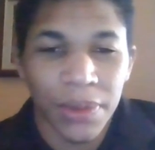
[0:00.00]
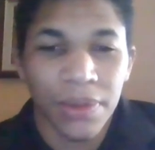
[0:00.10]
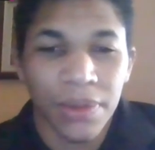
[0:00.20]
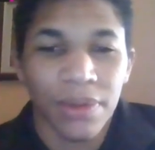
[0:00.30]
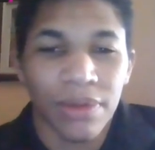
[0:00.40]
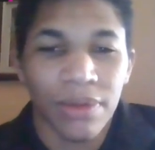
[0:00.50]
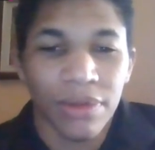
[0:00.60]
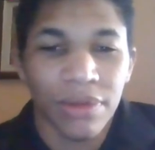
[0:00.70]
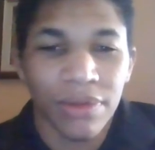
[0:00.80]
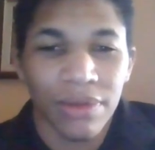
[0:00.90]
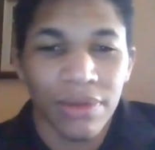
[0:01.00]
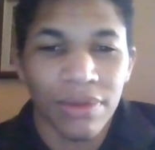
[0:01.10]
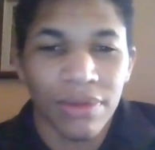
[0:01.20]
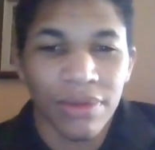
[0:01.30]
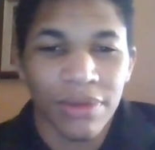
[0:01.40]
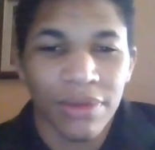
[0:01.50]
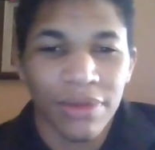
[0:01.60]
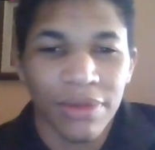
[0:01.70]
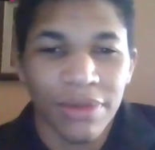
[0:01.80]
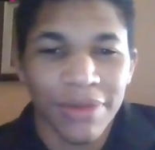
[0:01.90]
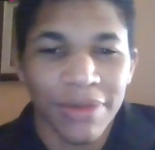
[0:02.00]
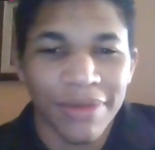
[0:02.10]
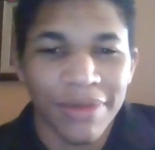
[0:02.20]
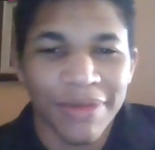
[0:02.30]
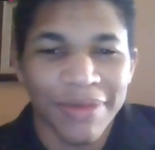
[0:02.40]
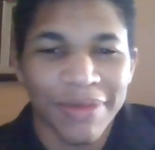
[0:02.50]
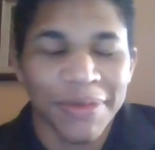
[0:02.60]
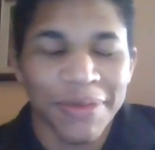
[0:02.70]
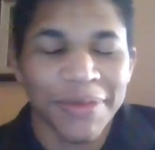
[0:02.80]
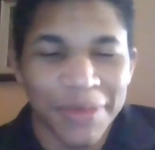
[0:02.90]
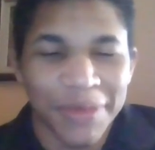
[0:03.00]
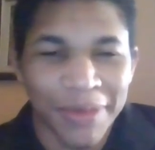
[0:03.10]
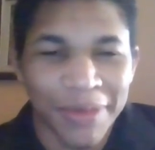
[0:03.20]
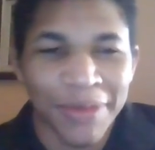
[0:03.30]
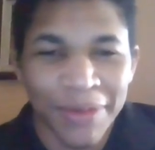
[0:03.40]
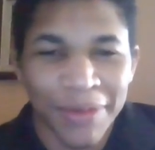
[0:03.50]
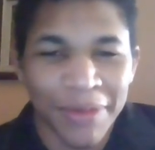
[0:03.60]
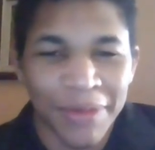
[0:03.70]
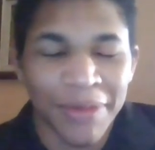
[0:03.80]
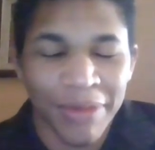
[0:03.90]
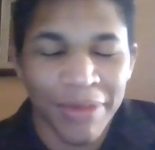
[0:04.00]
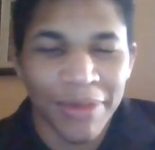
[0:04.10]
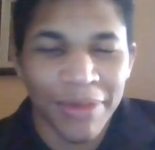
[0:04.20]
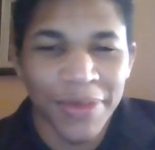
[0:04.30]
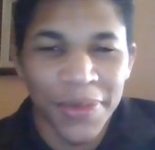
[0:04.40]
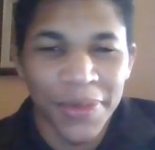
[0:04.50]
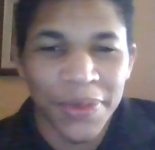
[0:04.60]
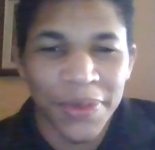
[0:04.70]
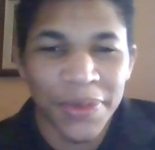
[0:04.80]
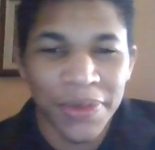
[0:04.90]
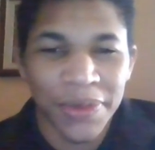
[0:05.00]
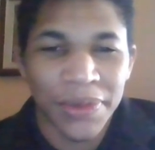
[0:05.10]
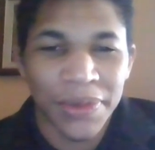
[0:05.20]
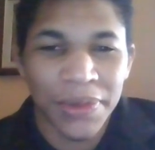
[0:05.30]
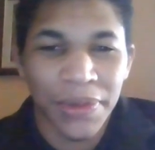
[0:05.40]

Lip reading: [no speech]